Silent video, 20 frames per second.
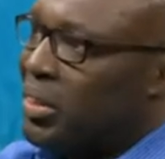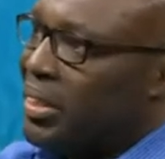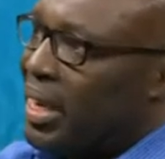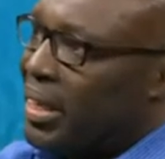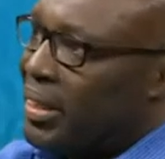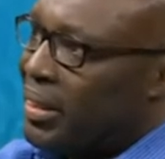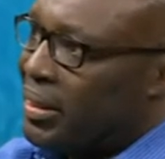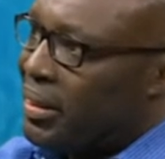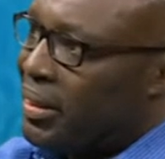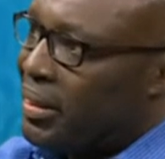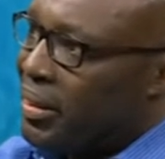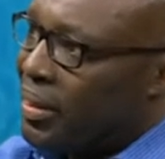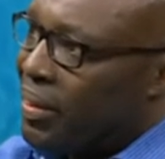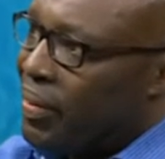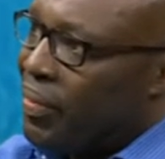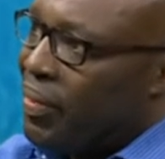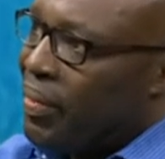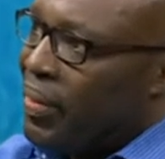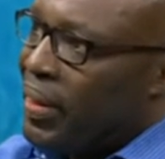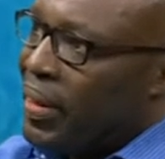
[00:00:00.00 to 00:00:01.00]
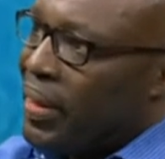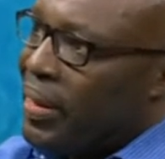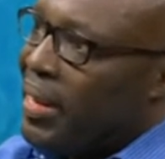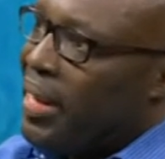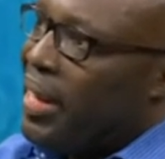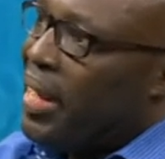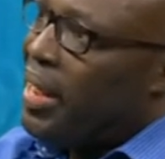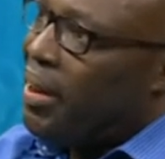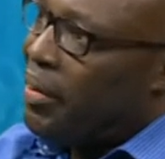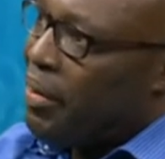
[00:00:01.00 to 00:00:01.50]
at
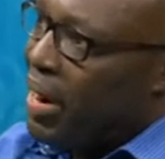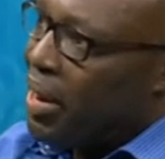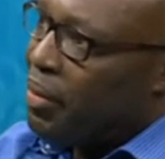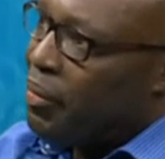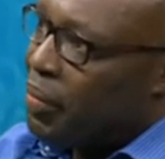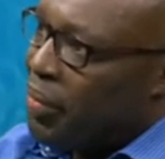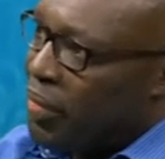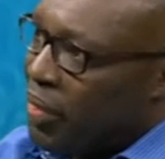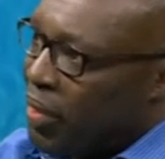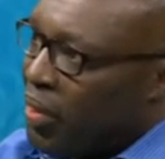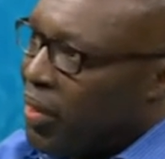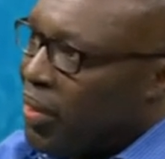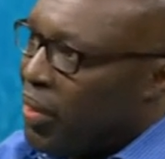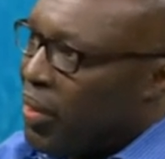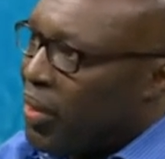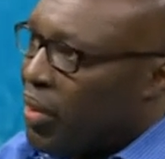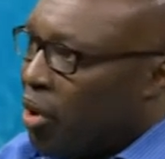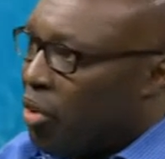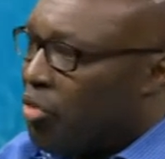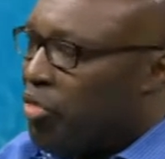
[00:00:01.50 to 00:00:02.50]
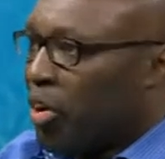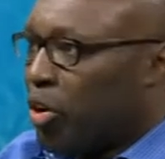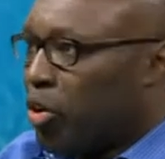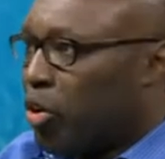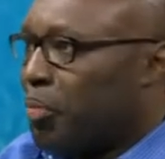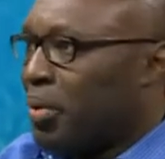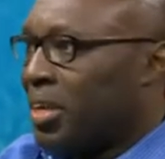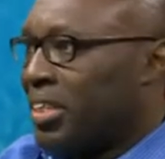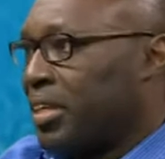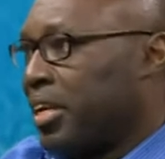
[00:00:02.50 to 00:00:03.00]
the era of
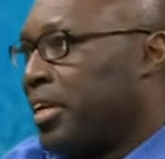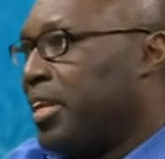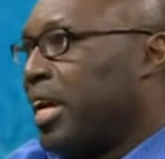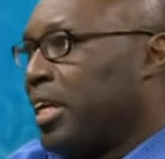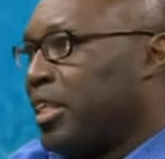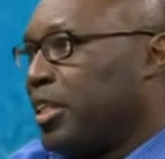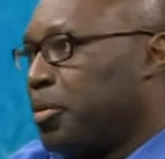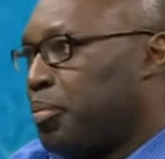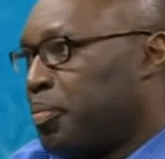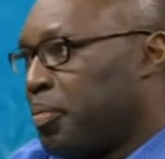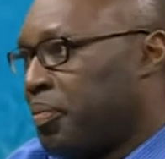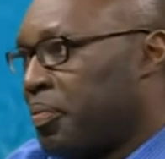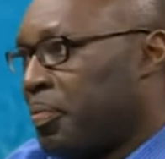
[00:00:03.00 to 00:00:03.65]
Nkrumah's leadership